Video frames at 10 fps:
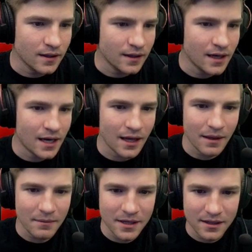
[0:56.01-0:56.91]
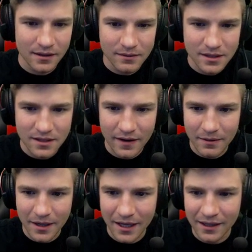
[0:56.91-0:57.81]
Yeah, let me let me see if I can
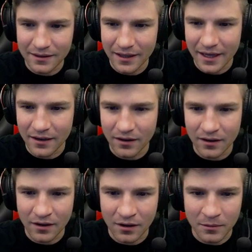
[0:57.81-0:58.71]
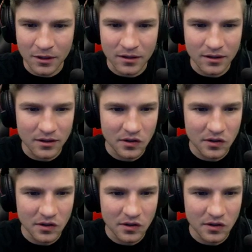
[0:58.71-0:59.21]
make any lead armor.